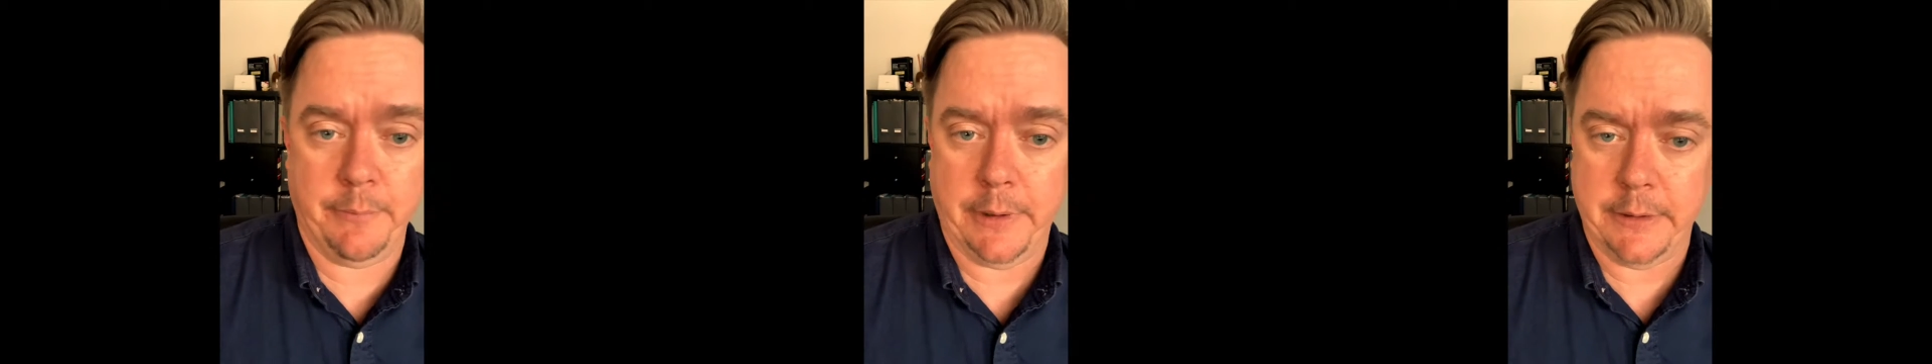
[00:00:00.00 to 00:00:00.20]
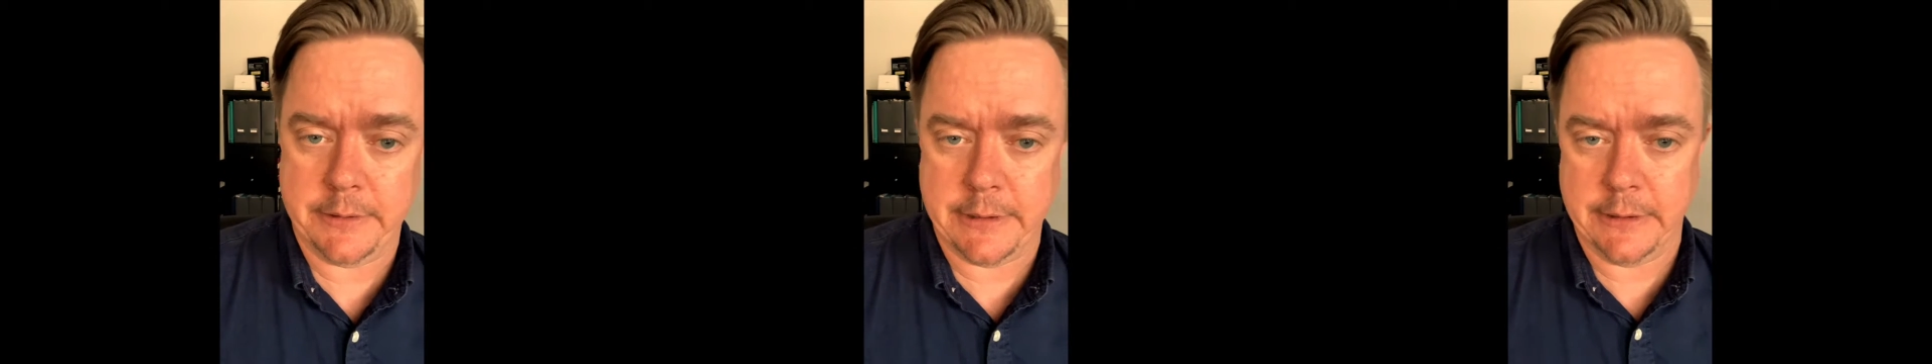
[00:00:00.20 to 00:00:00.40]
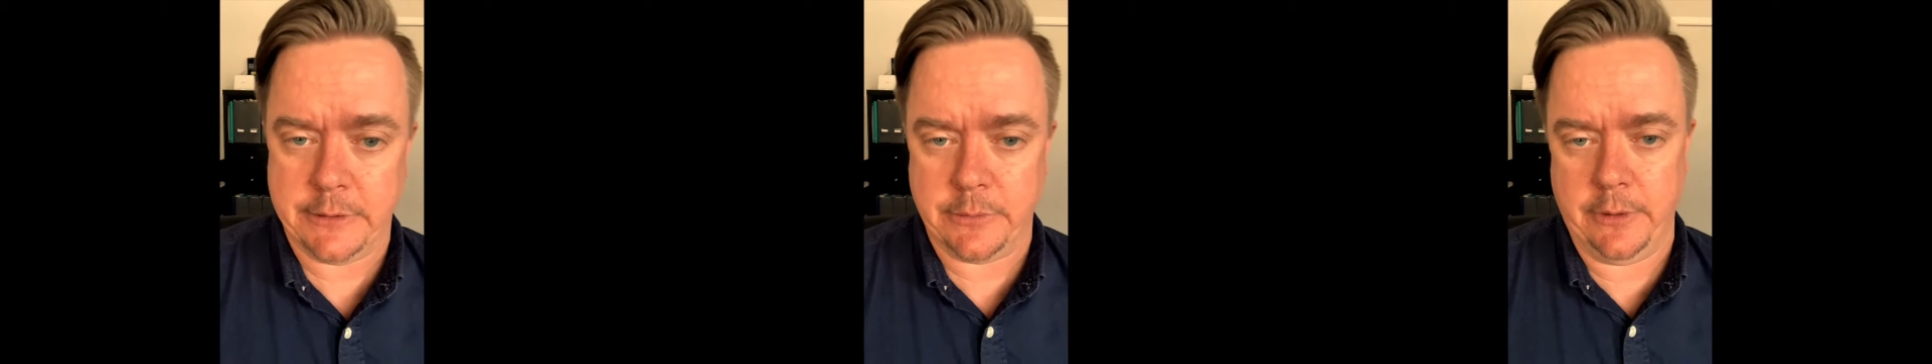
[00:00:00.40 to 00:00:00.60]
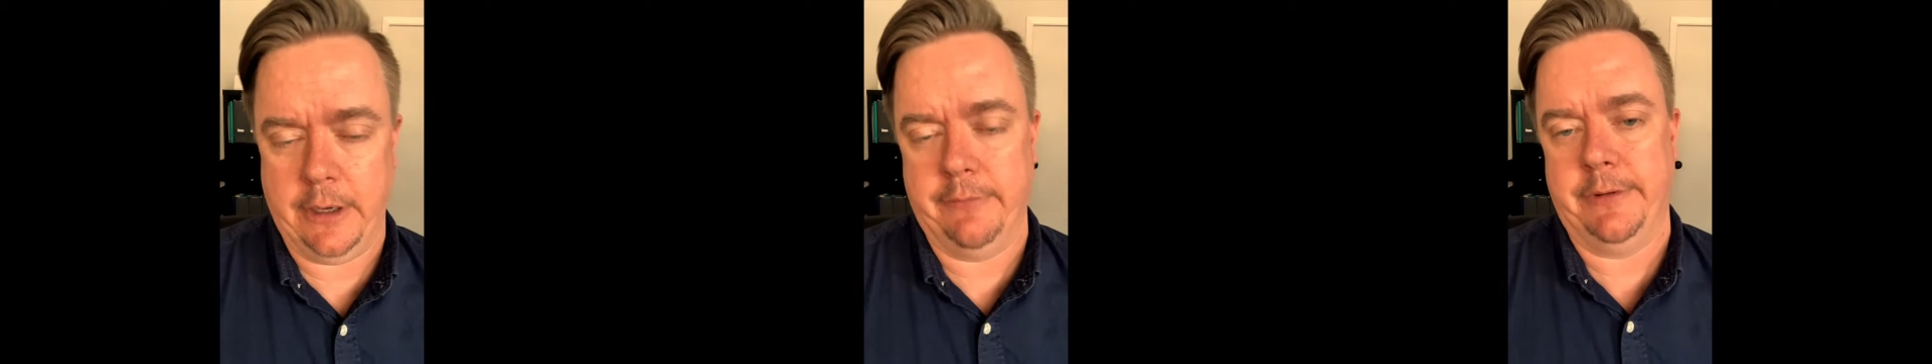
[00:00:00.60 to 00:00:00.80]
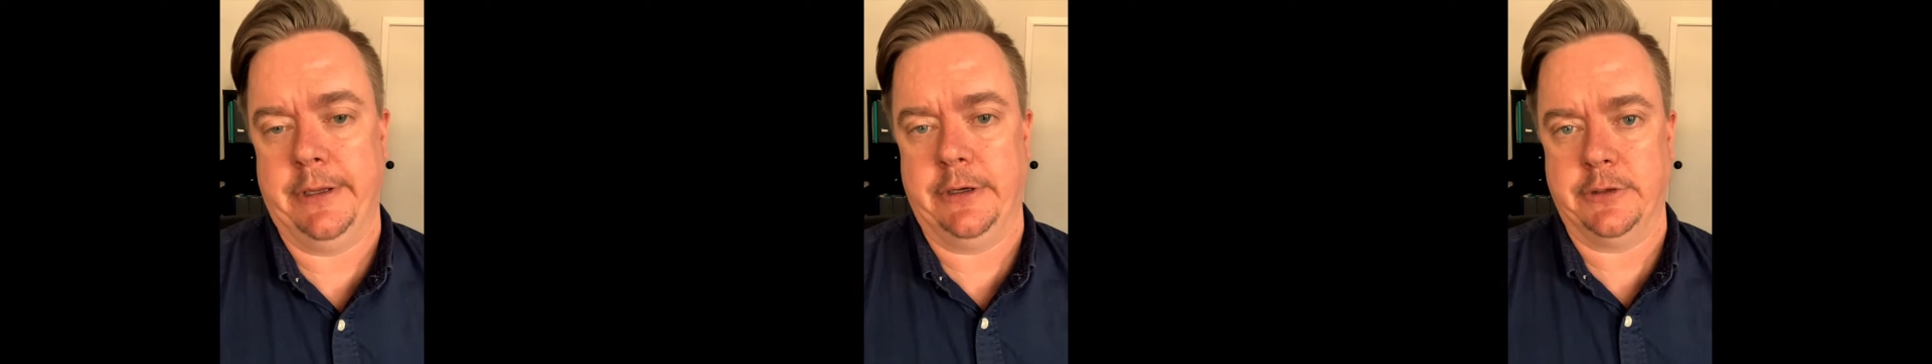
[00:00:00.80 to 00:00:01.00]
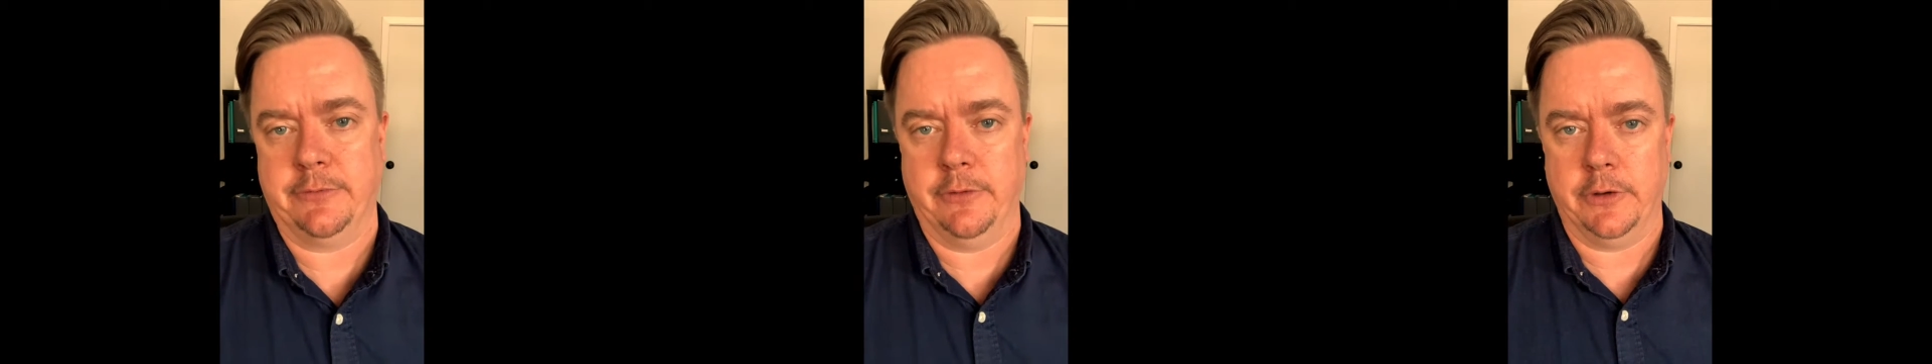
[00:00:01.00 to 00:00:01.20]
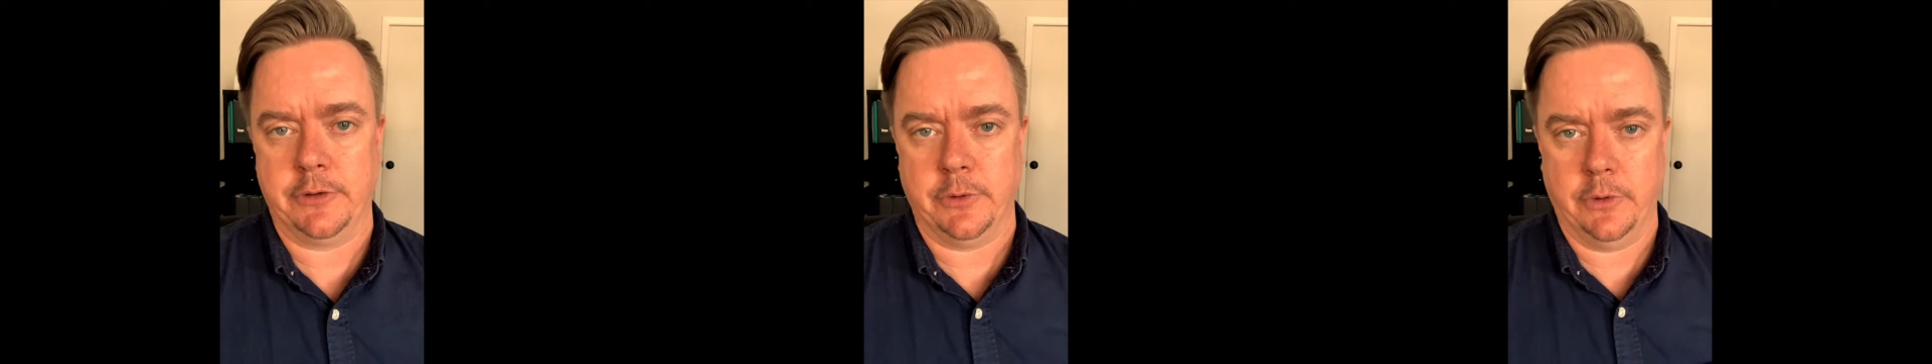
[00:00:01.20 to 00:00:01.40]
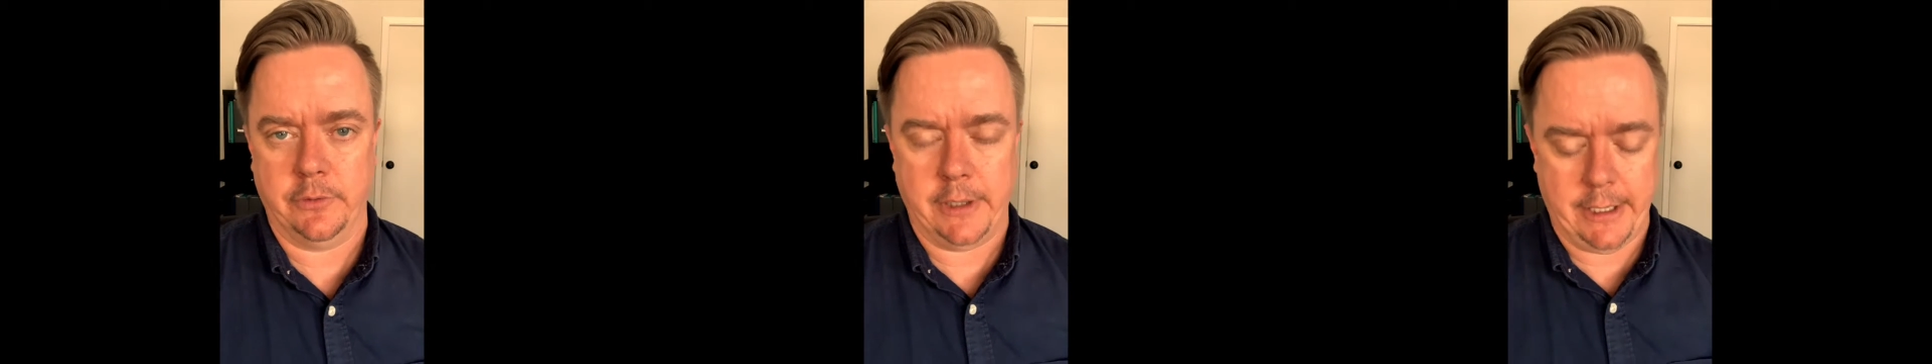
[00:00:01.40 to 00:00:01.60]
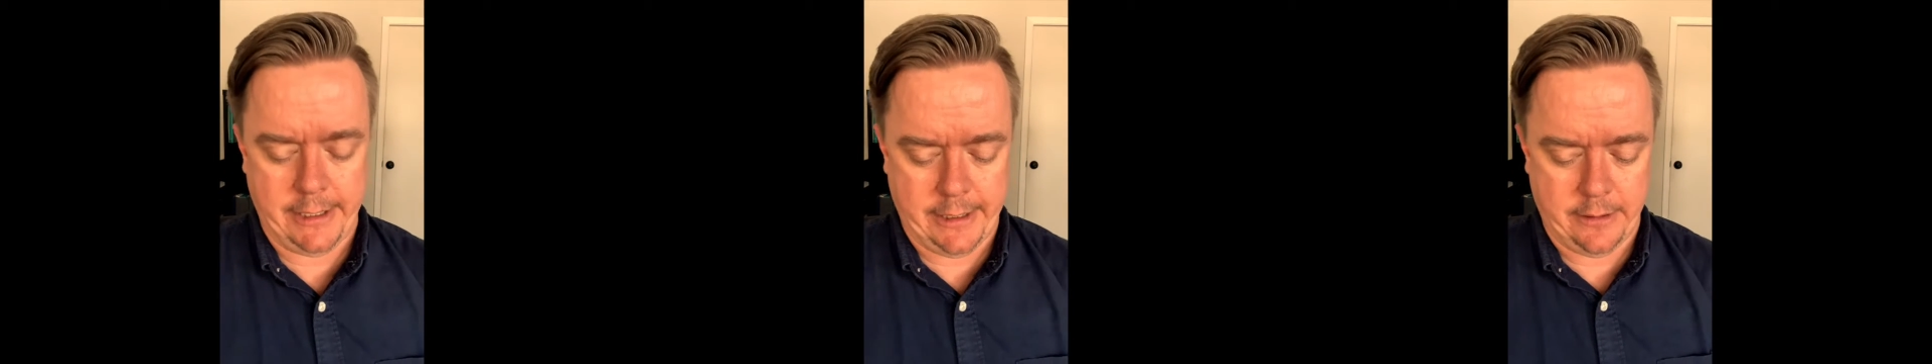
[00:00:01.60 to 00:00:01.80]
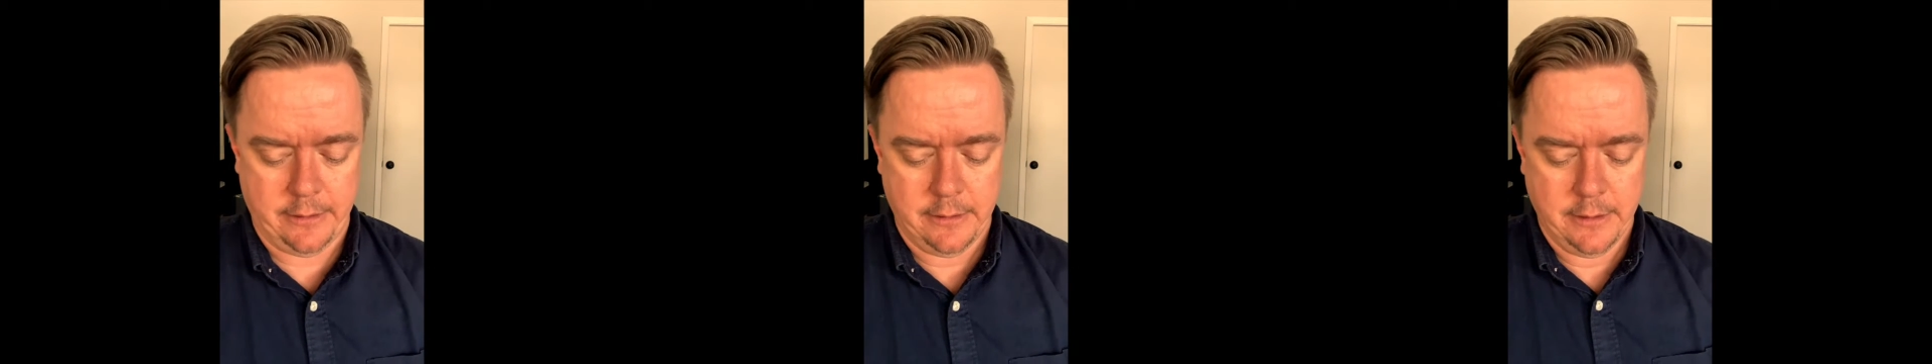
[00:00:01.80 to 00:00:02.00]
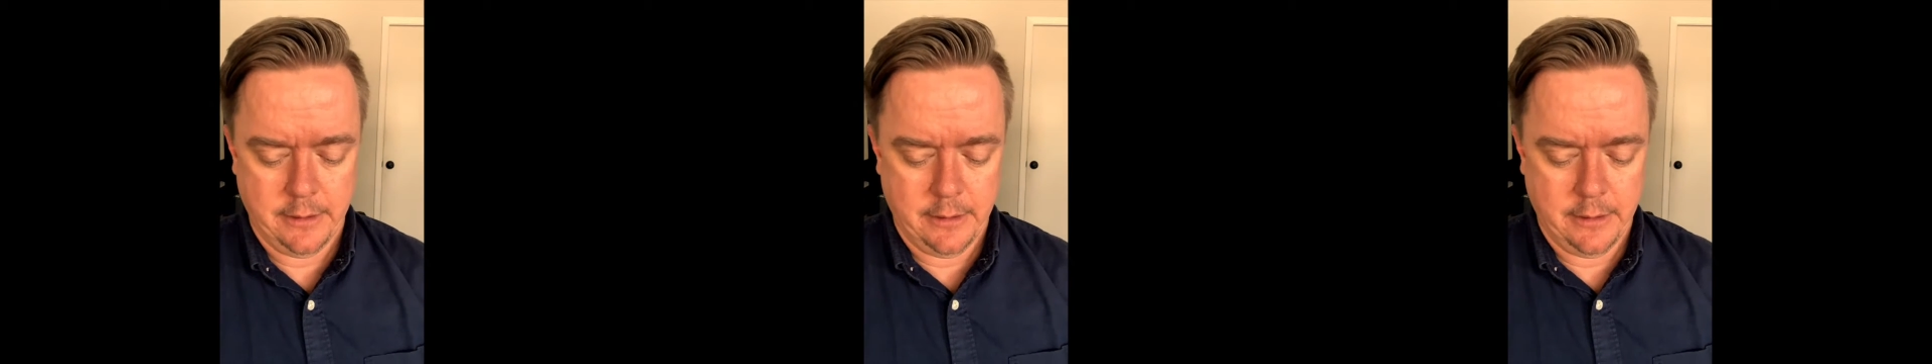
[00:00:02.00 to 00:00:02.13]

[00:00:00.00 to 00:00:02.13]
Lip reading: but since everything is virtual right now,